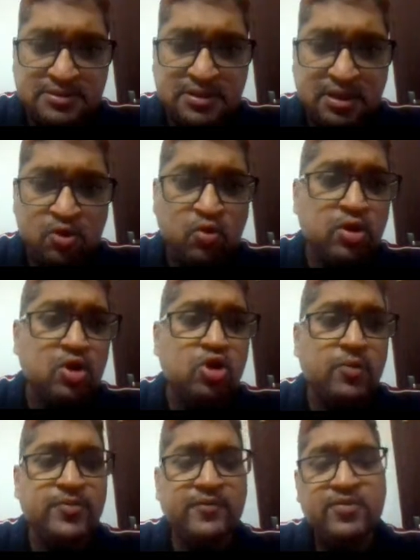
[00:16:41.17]
a local
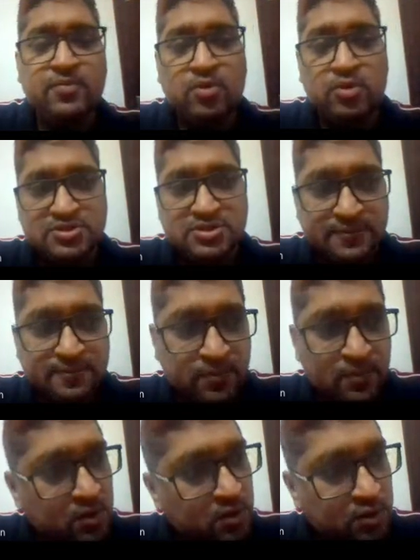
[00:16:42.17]
copy of the blockchain.
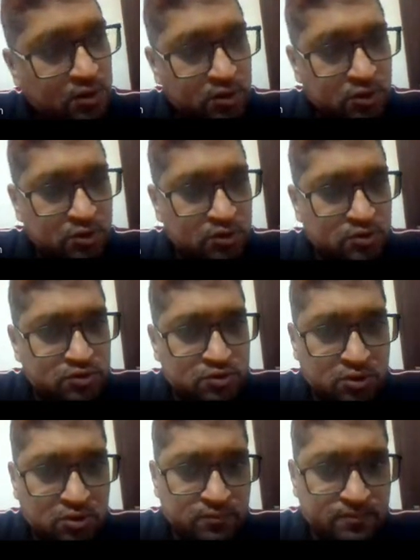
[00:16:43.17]

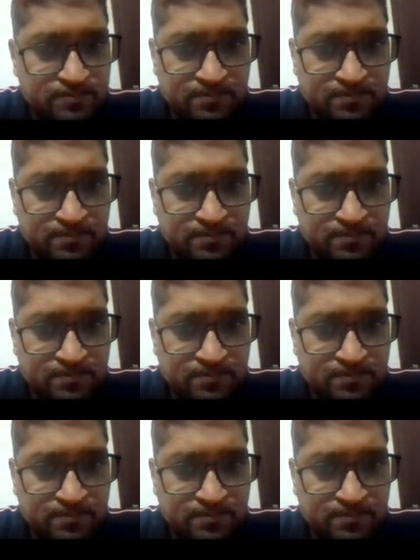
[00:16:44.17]
So